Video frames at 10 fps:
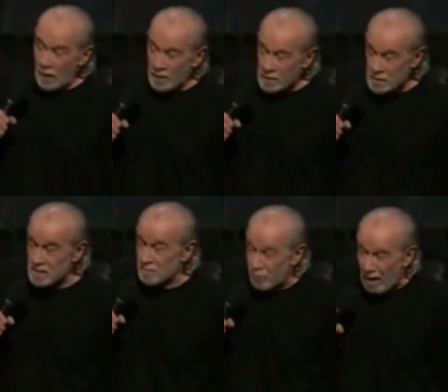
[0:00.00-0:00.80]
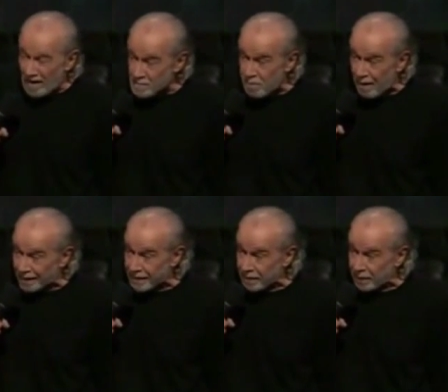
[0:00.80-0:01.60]
So where does the
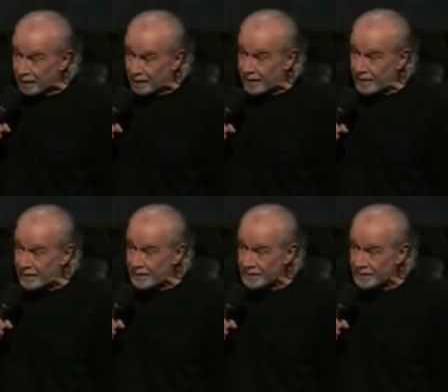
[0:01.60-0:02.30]
surprise part come in?